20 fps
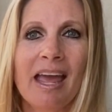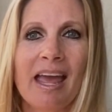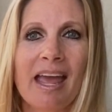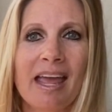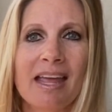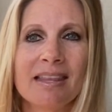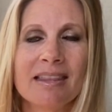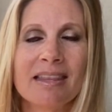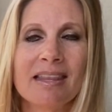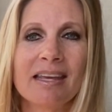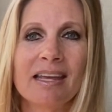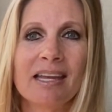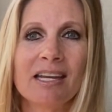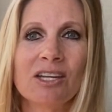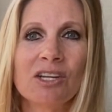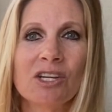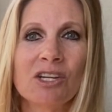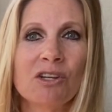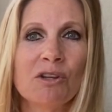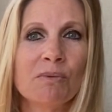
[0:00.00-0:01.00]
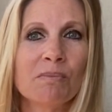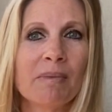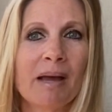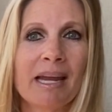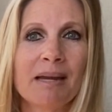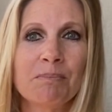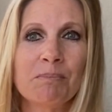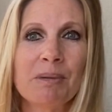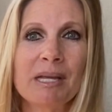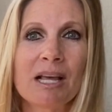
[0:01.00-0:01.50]
And then you
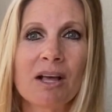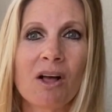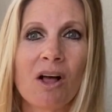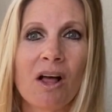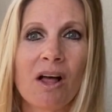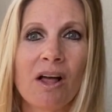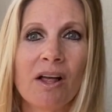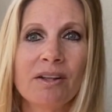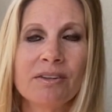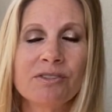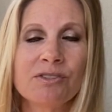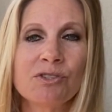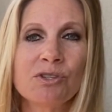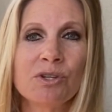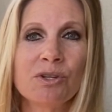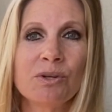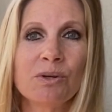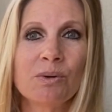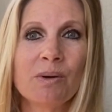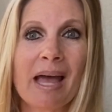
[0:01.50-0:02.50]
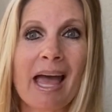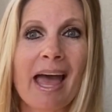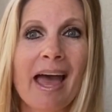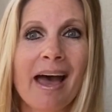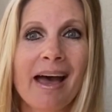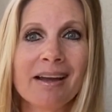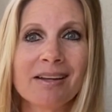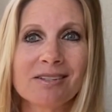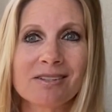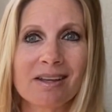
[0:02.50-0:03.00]
might be called to
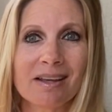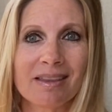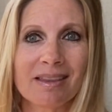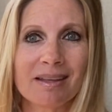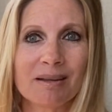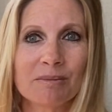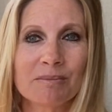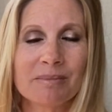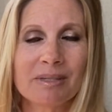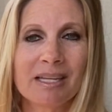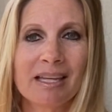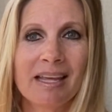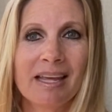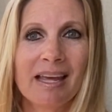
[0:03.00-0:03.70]
act on them